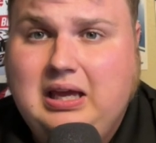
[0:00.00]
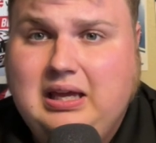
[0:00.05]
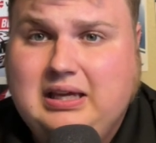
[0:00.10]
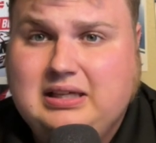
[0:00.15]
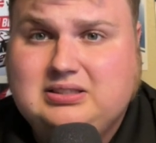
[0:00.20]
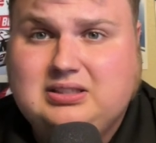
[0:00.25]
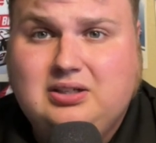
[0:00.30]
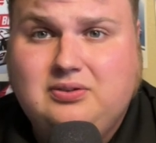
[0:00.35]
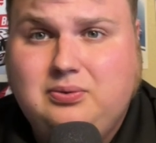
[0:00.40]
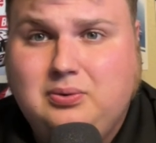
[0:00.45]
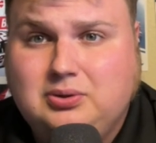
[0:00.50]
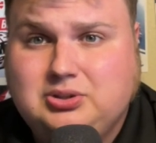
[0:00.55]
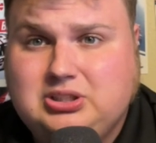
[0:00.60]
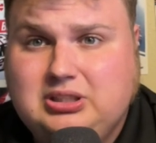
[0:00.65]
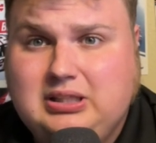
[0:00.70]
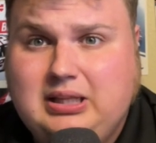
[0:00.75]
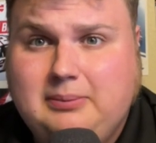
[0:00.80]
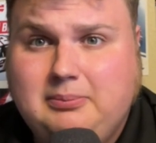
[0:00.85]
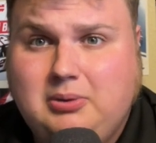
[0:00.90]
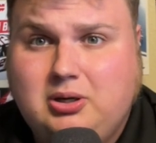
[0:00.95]
It's
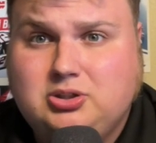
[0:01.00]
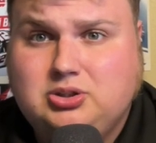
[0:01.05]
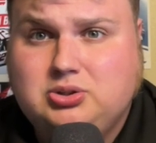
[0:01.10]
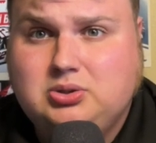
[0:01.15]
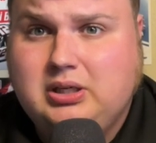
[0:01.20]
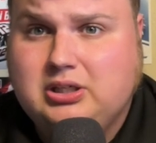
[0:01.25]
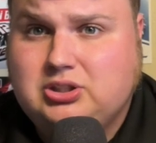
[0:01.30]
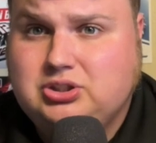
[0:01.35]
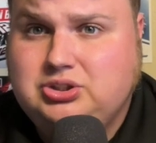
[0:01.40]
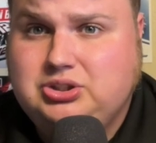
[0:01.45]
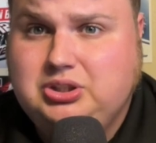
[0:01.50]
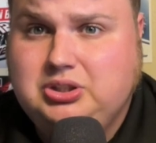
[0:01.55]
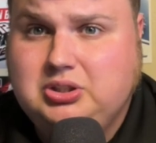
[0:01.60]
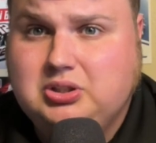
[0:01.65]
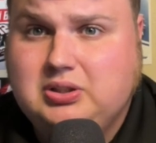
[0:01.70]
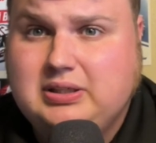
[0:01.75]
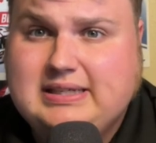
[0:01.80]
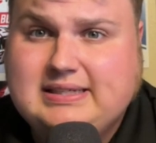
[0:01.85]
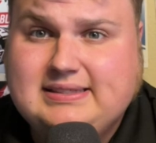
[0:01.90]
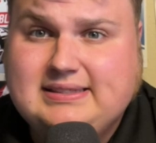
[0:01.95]
unfortunate that Martin Truex
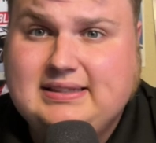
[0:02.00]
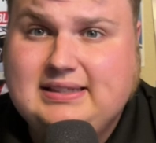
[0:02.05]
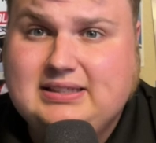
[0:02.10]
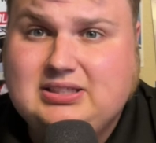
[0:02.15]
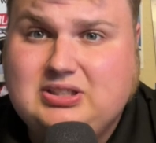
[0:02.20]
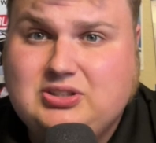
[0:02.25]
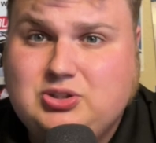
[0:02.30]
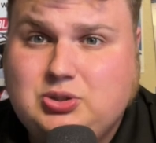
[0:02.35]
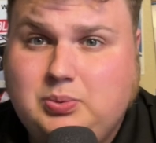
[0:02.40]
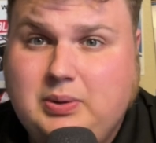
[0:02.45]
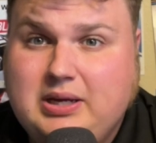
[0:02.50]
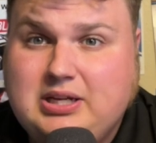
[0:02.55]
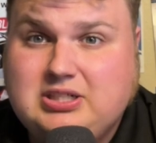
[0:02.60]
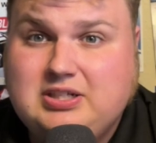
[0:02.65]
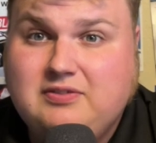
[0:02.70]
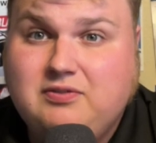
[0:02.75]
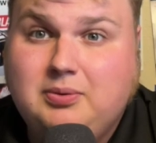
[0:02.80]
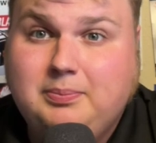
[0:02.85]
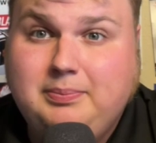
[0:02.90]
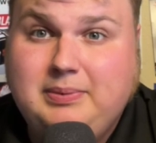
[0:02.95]
Jr. is in the
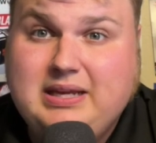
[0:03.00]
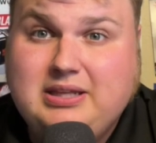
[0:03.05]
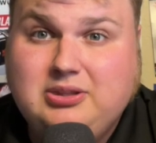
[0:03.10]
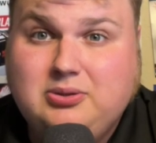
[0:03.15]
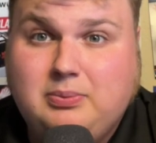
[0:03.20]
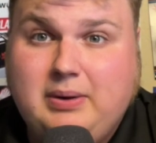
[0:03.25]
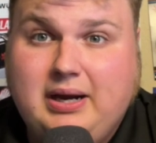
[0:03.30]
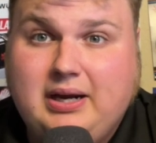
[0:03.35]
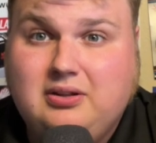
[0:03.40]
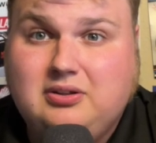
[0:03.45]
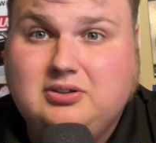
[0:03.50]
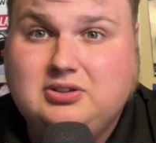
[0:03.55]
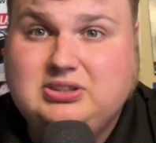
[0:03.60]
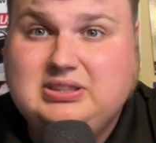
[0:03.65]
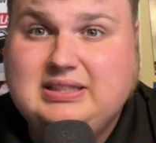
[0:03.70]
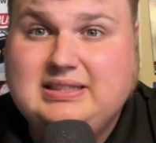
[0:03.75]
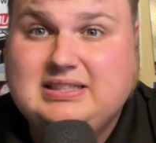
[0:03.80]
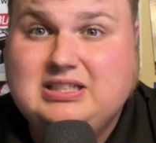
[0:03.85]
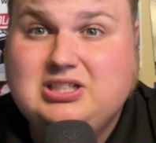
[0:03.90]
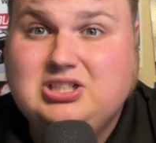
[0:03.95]
situation for being the regular
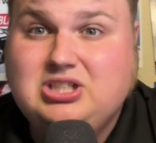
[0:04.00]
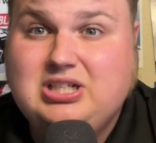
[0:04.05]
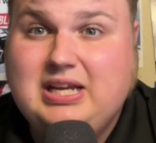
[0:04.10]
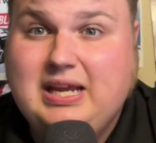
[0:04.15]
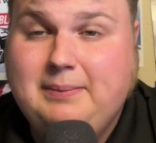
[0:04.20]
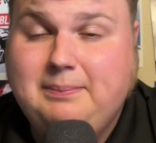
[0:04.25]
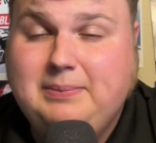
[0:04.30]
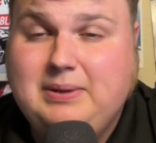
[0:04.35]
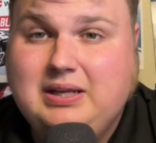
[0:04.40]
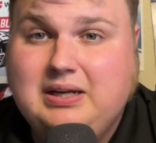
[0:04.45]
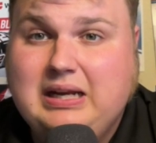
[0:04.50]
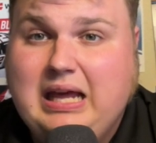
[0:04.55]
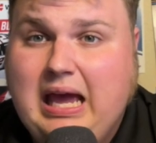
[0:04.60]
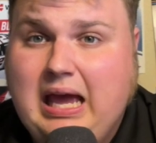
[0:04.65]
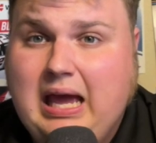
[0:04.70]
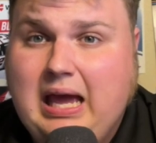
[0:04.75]
season champion.